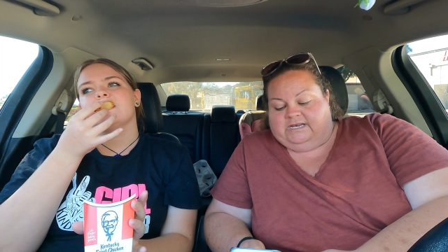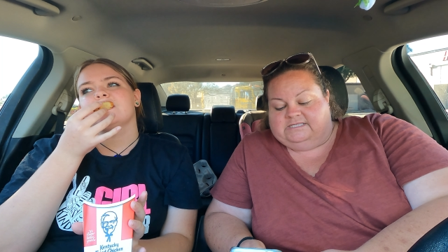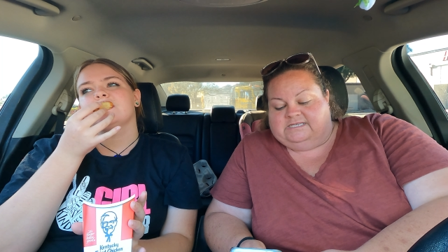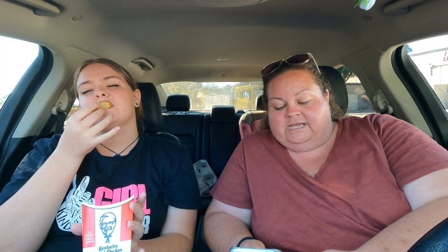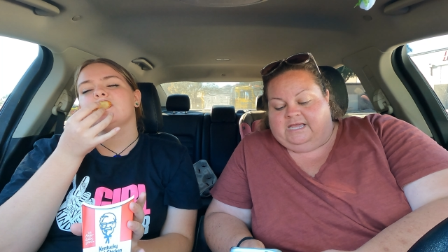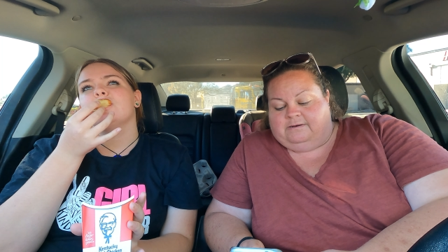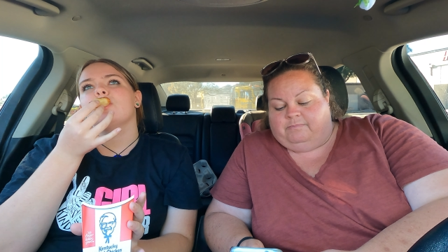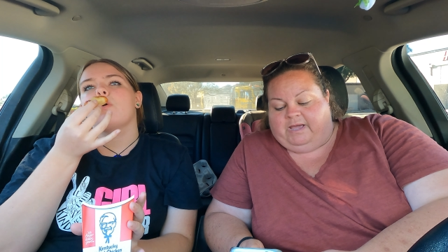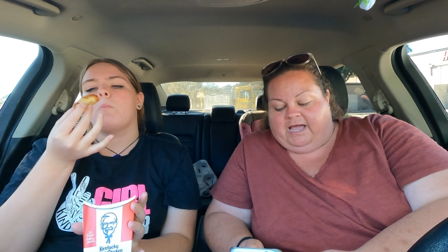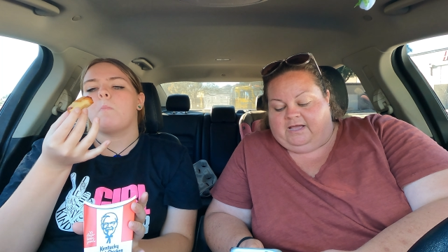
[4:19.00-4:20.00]
Speaker 1: get a 10
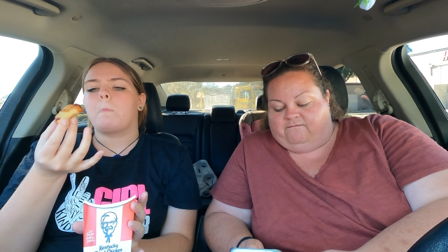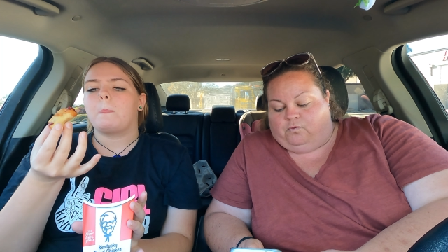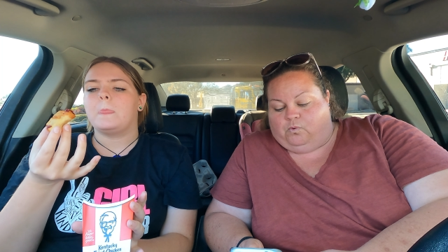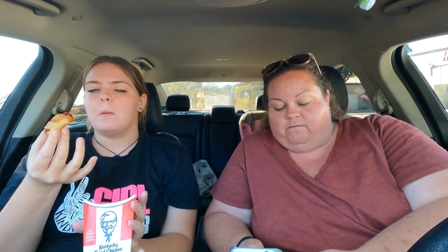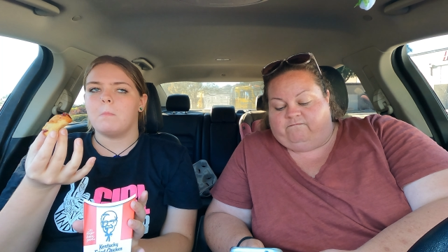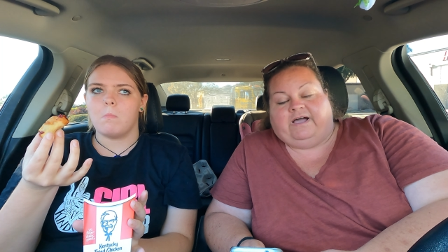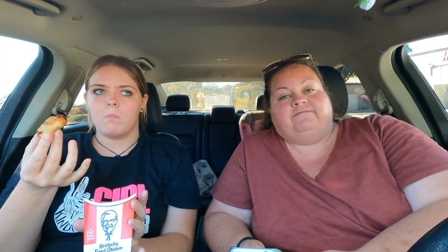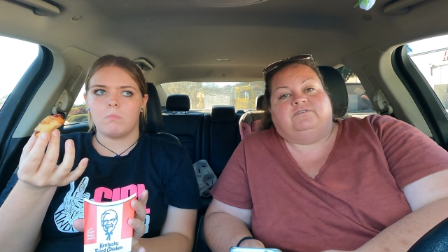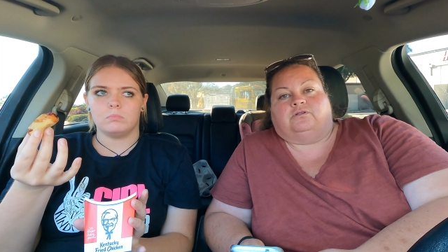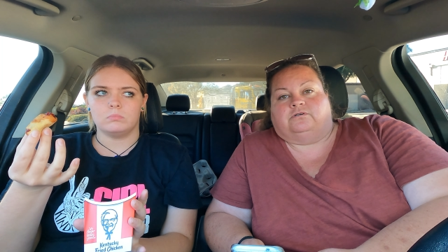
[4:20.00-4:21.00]
pack for
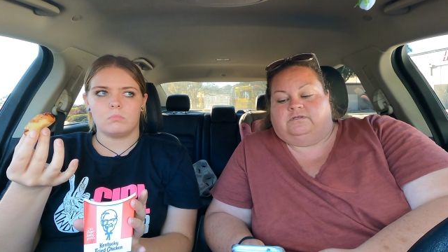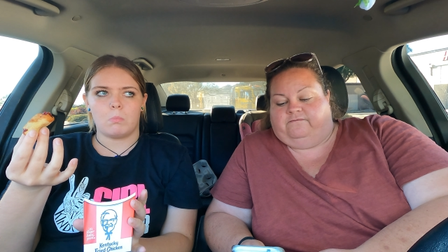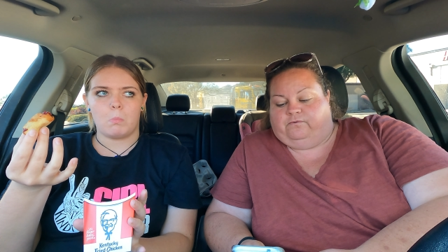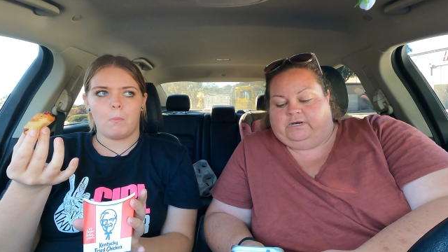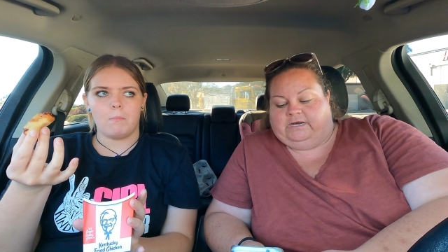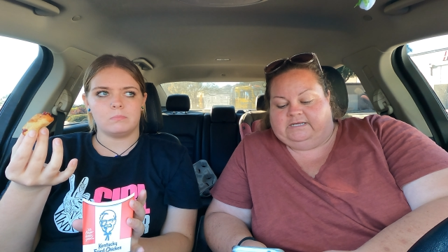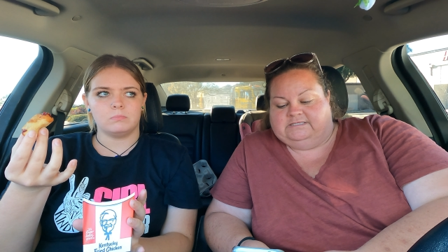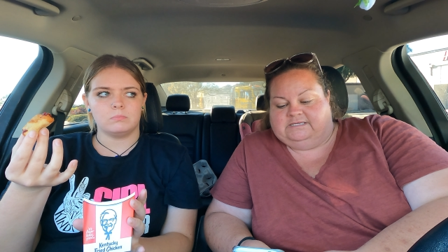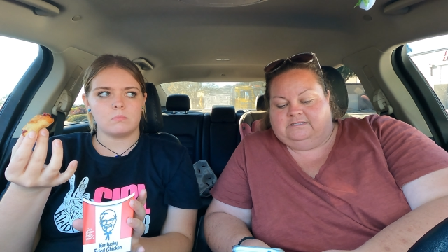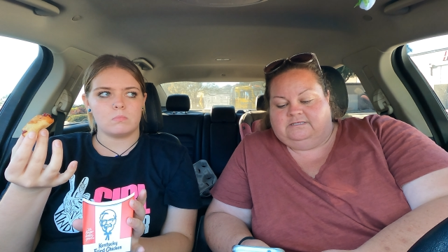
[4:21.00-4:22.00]

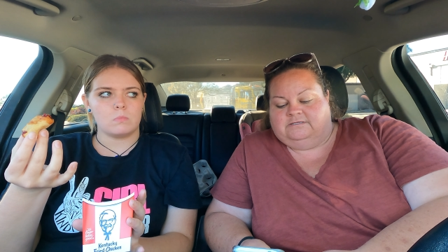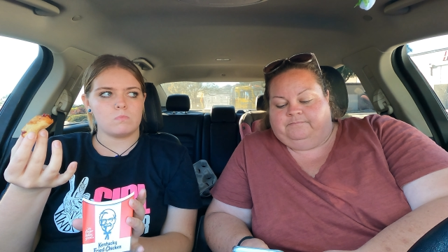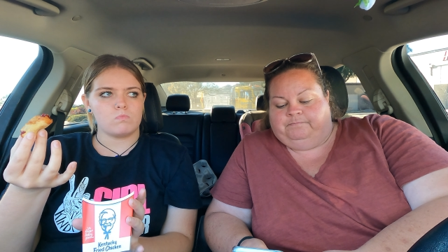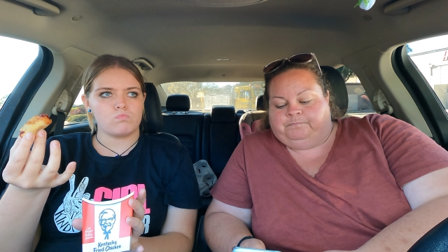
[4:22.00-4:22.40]
$5.49.